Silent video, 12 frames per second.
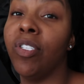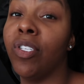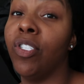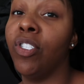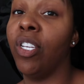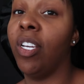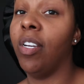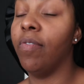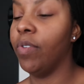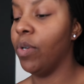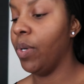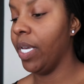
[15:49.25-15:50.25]
just gonna show y'all
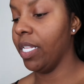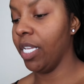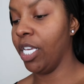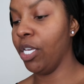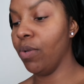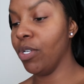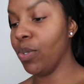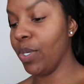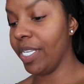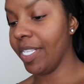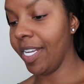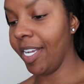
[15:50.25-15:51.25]
real quick the cute
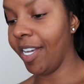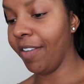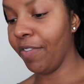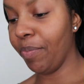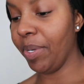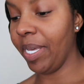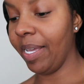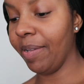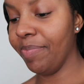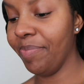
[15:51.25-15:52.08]
toys that I got for P.